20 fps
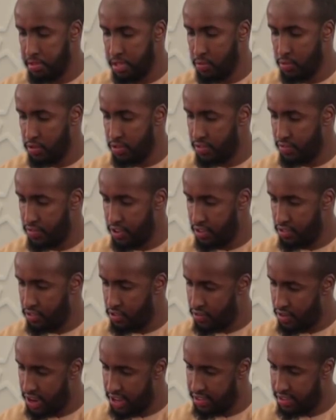He was the first
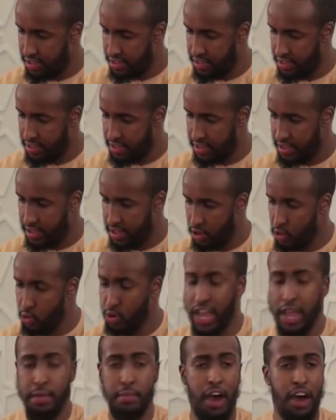to write it.
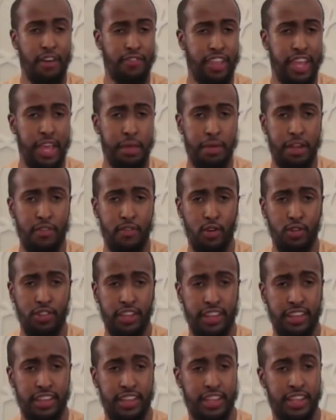Who came after him and
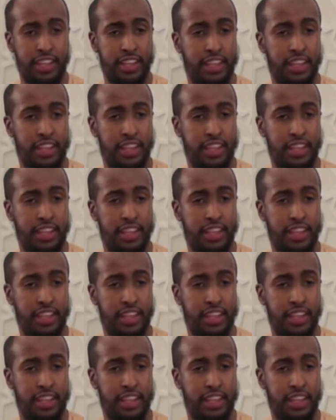wrote it?